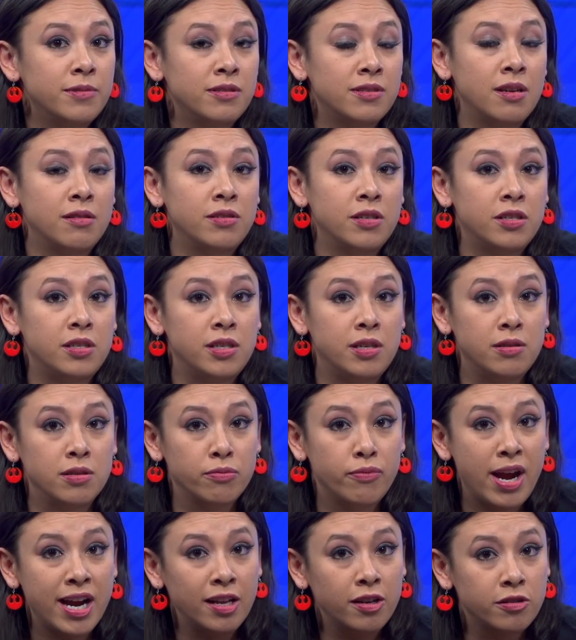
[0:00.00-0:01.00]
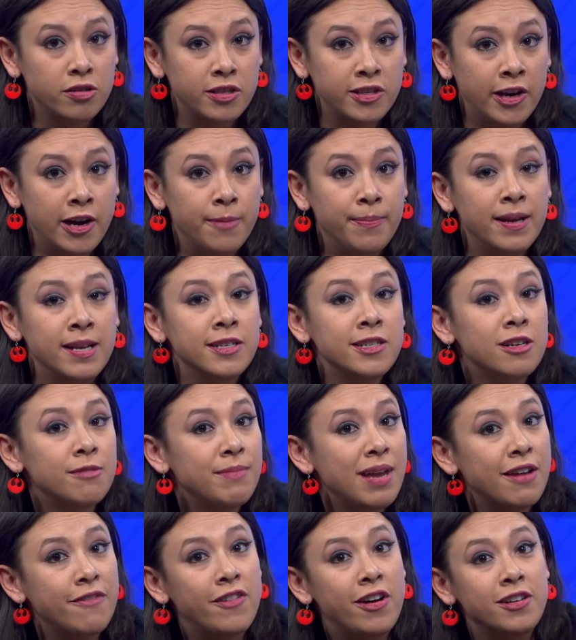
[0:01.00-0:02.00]
so just use regular soap and don't
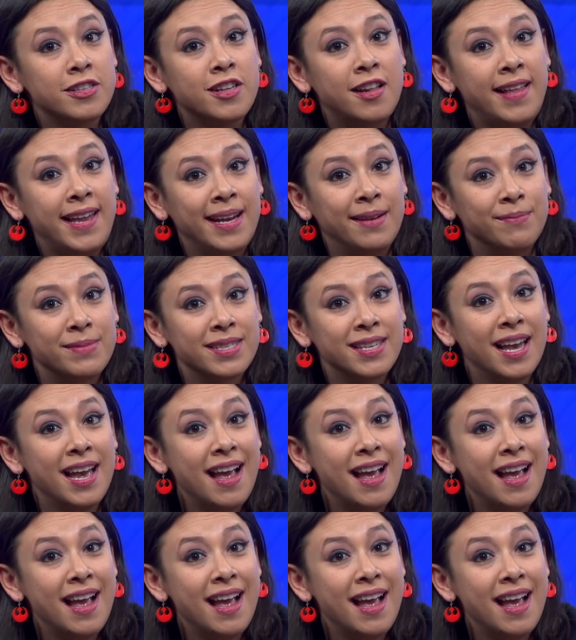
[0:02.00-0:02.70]
make false claims.